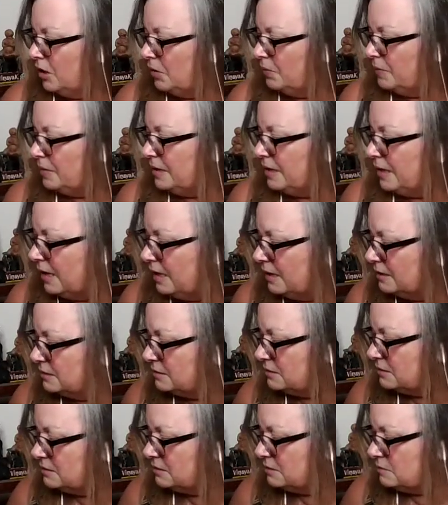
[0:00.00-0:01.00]

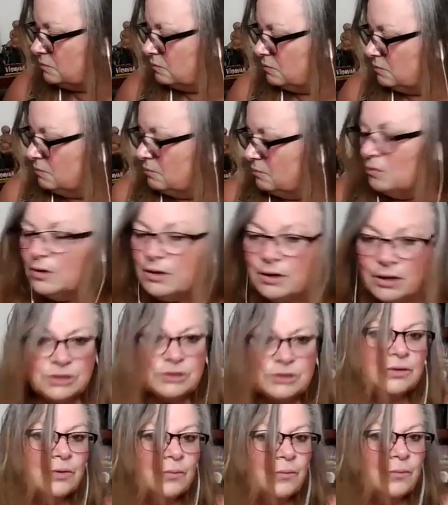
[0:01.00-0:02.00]
enhances what
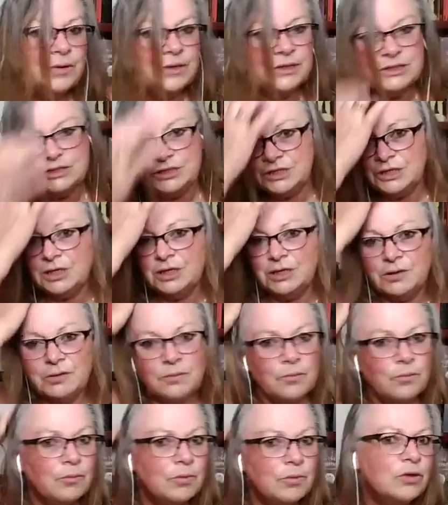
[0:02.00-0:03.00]
I sort of want to
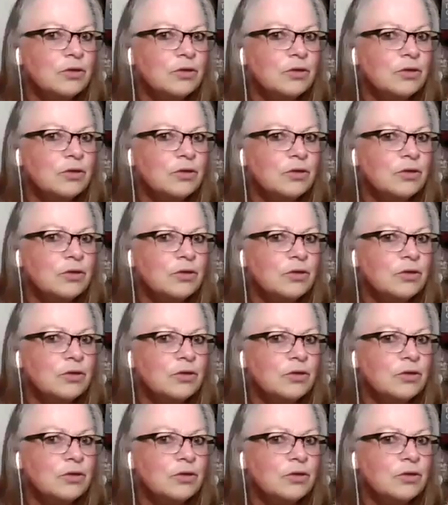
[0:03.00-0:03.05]
share